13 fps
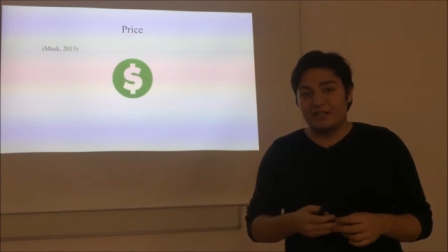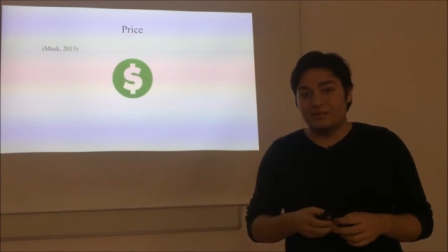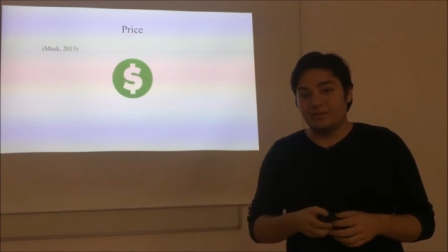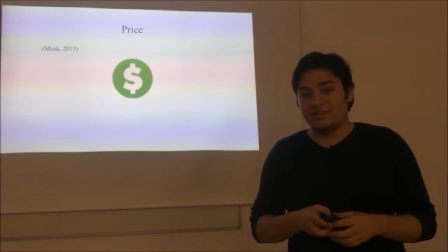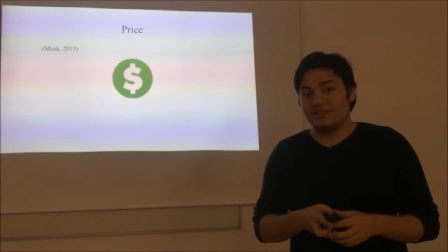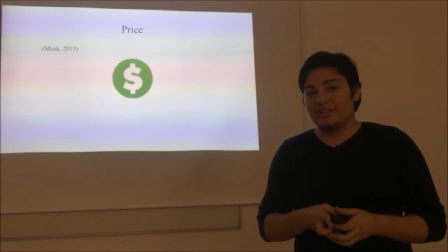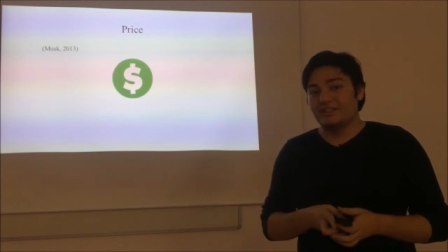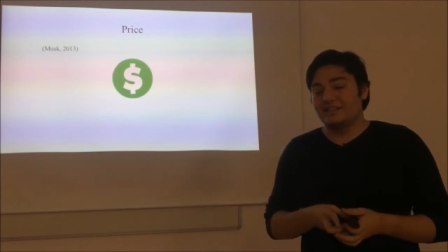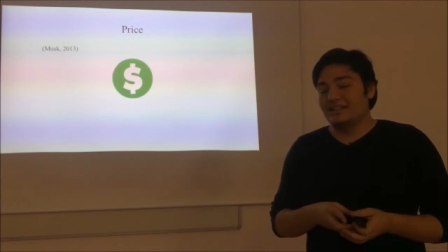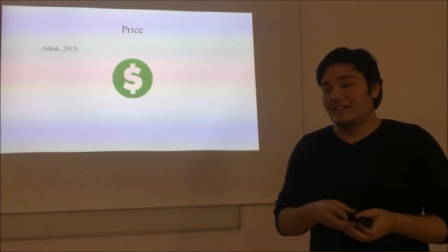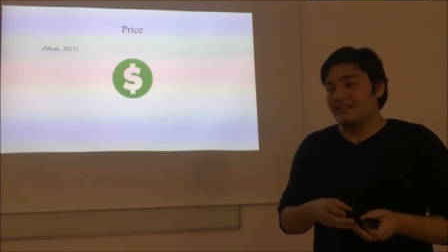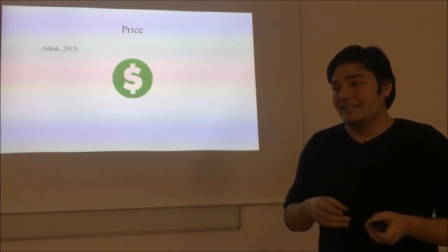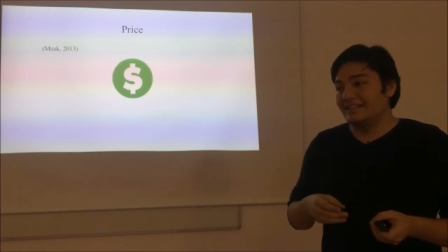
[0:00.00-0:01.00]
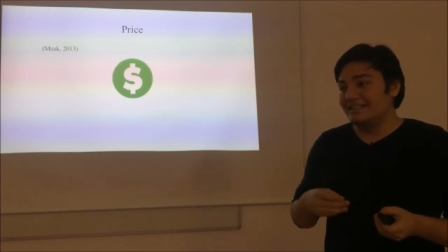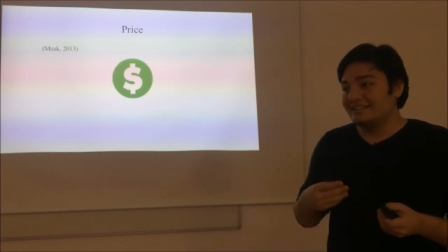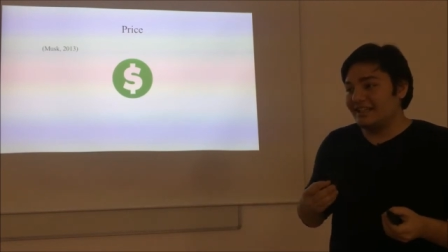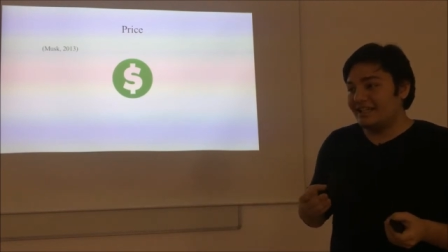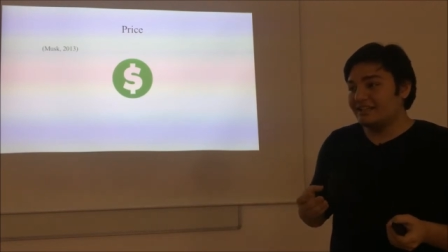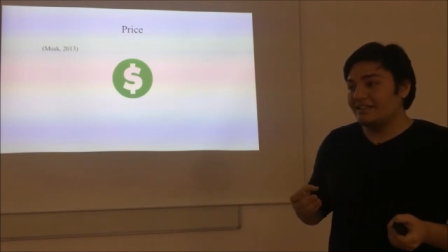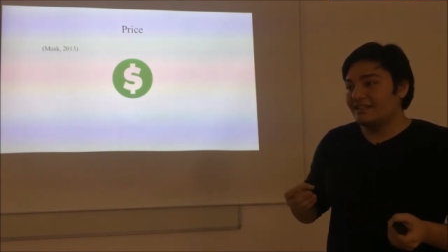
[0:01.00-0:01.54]
but he
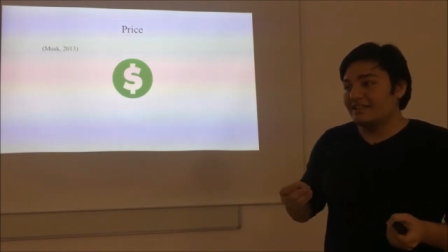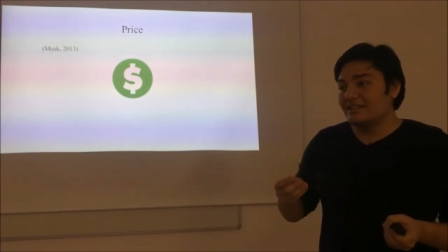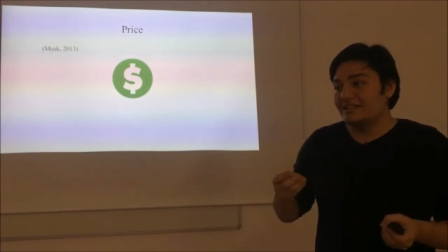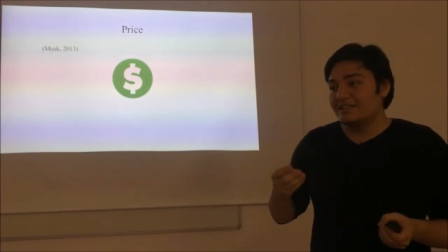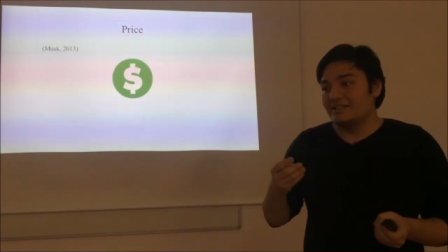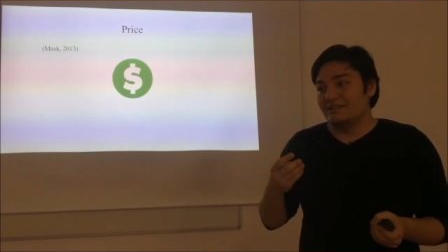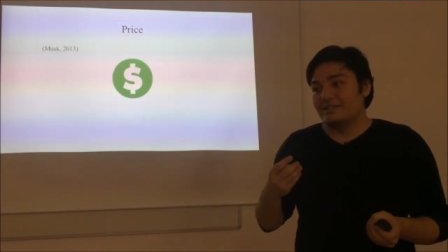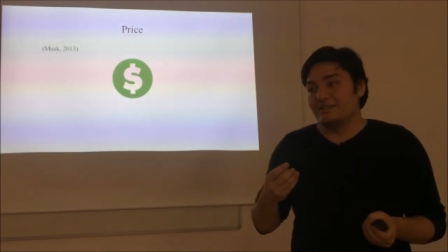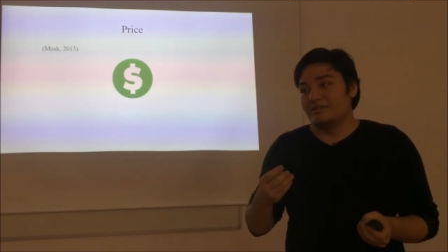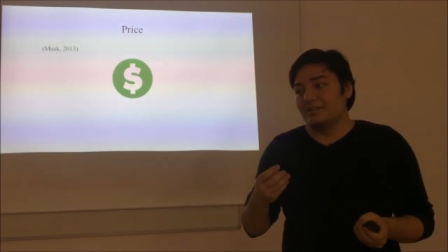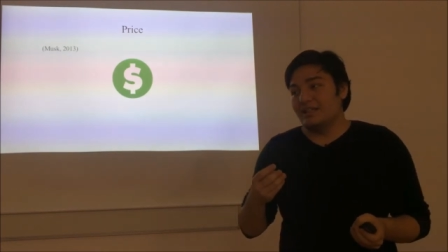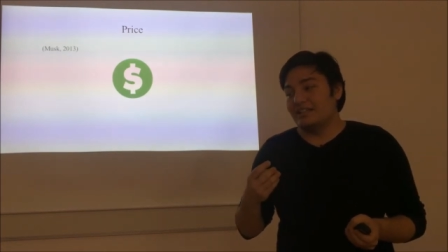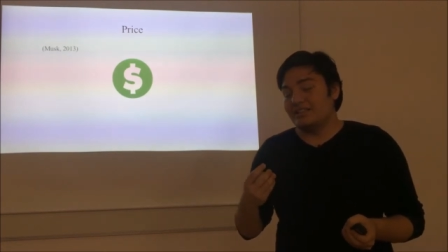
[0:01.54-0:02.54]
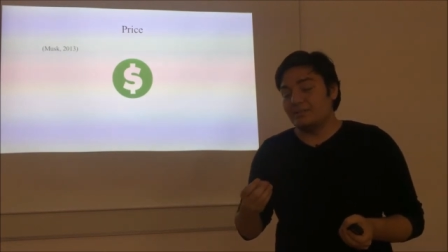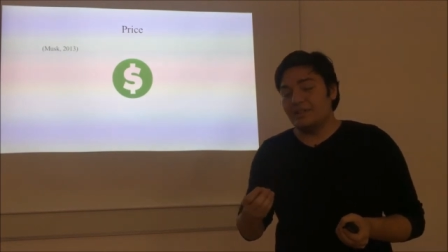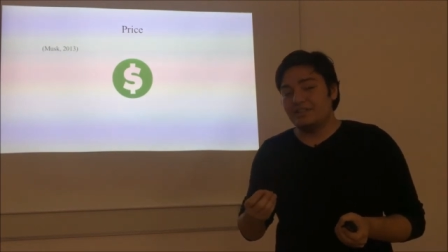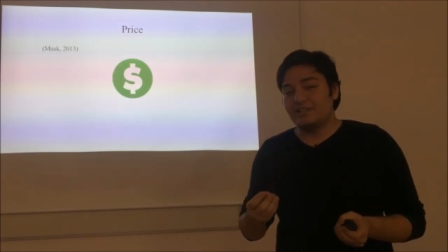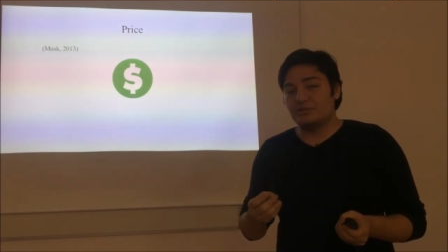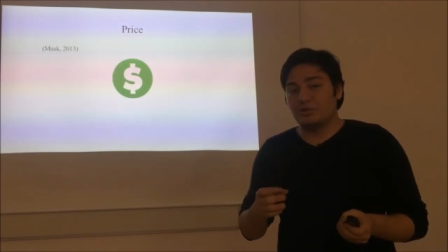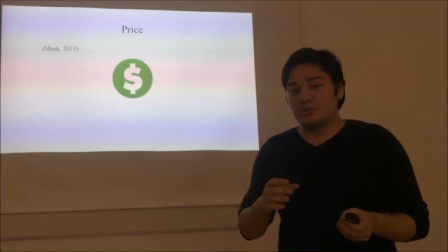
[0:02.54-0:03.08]
said the
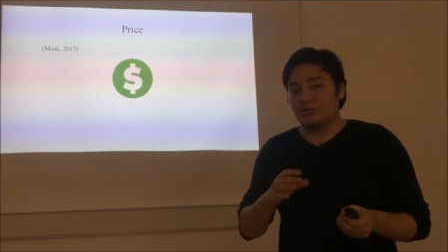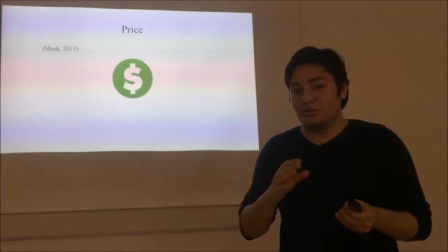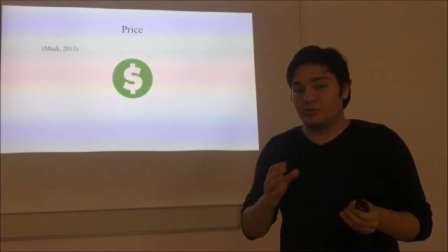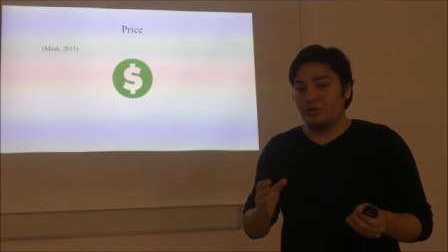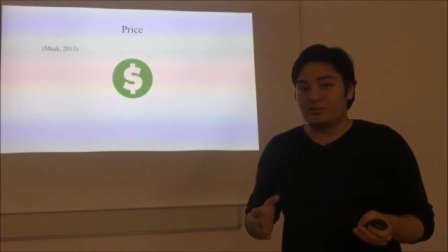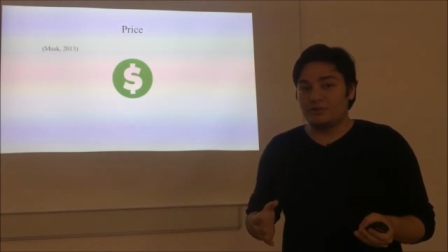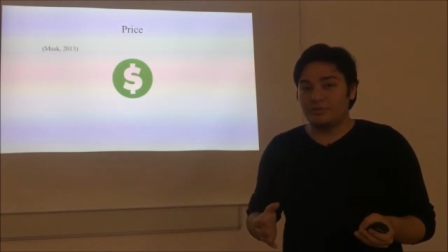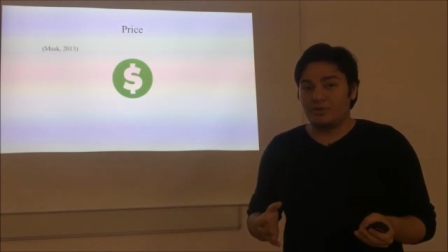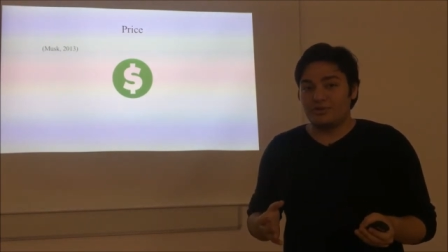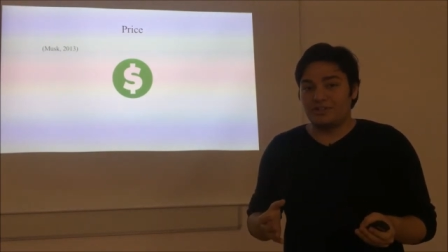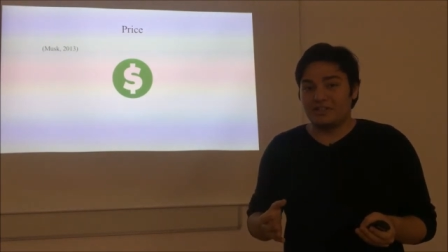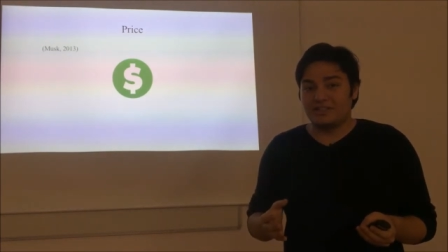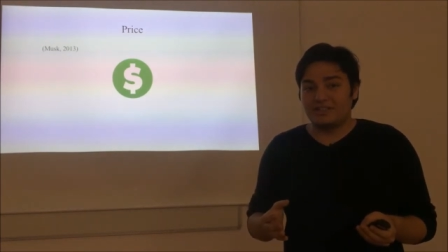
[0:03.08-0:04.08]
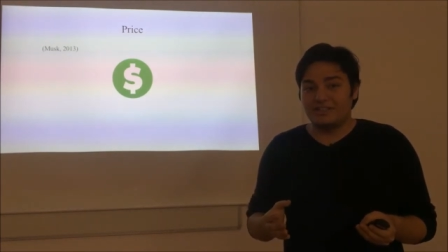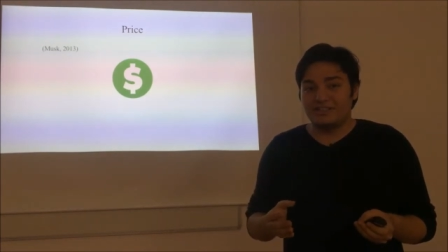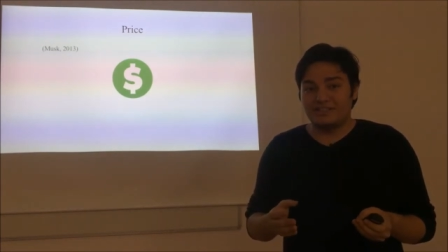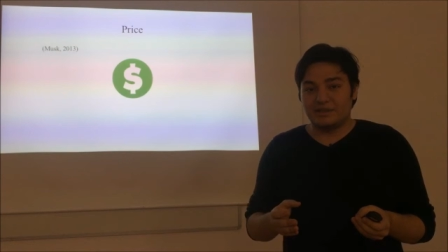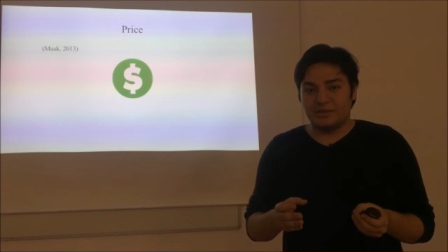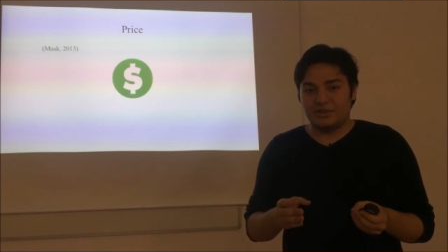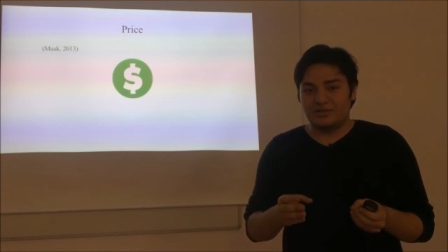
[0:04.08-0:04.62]
estimated cost of total project
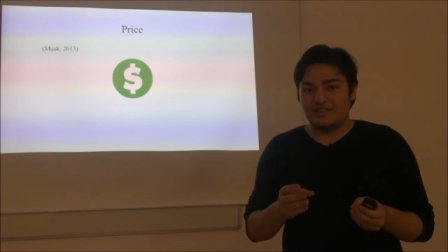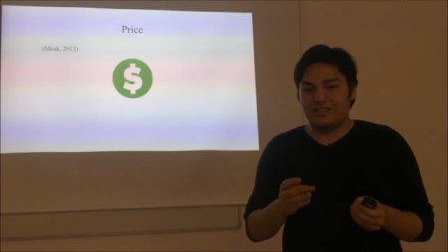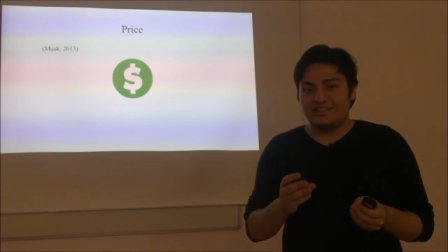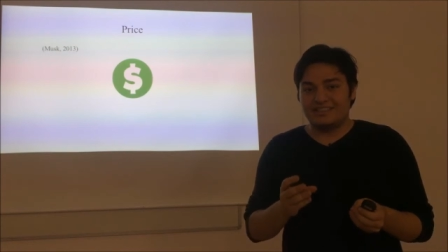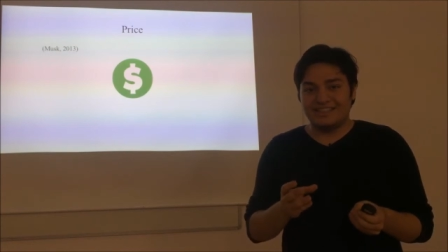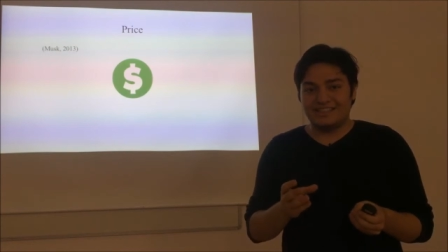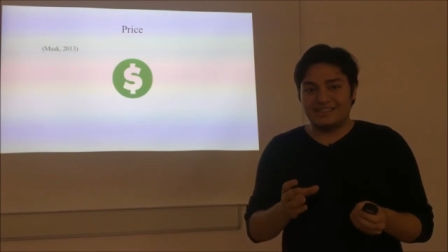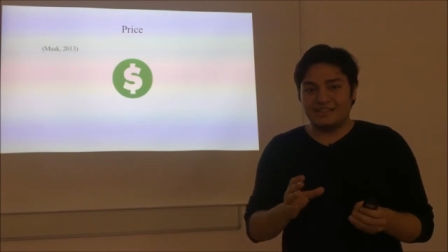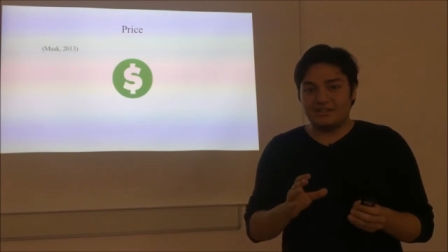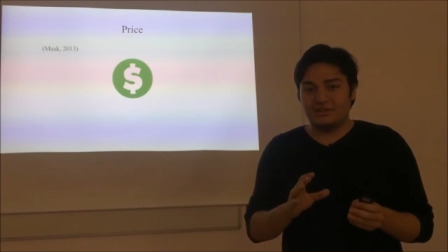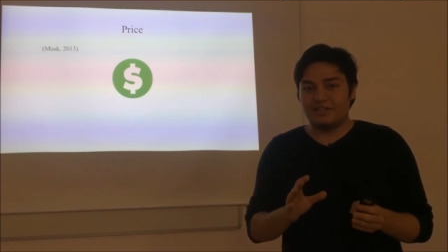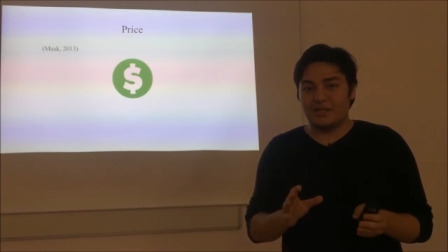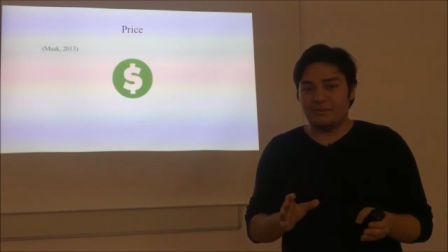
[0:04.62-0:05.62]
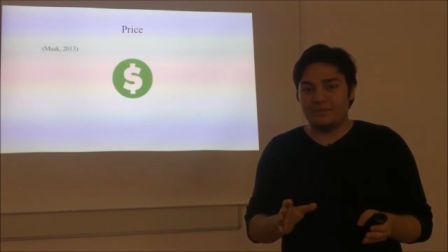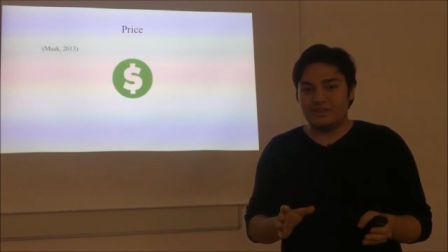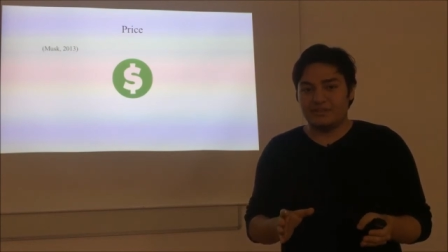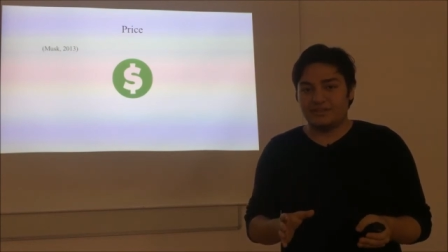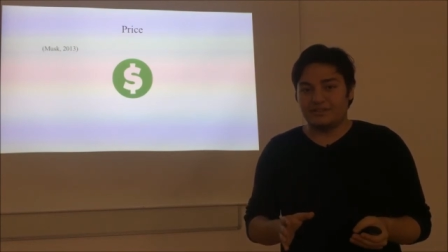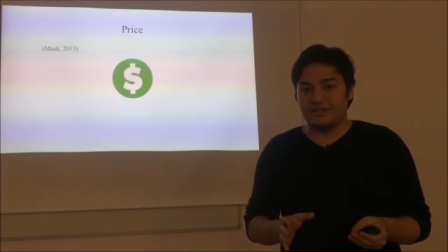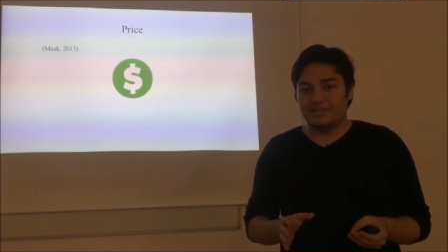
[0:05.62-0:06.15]
is about 6 to 10
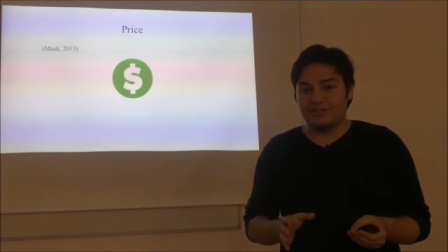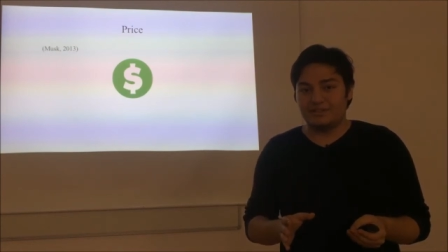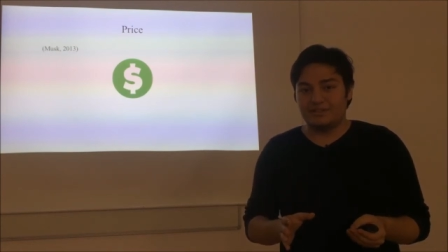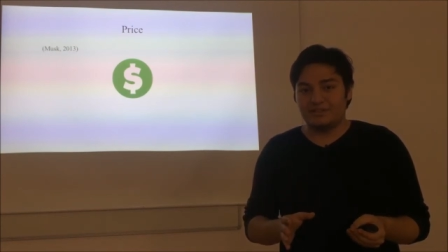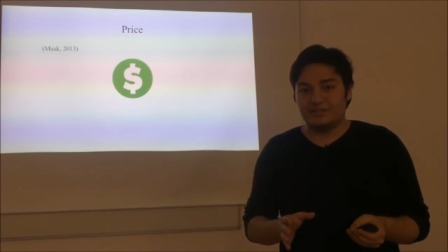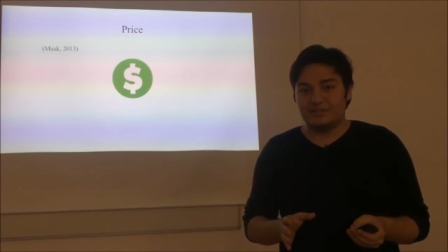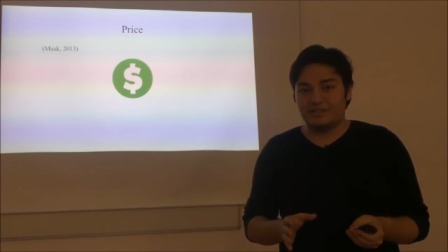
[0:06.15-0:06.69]
billion dollars.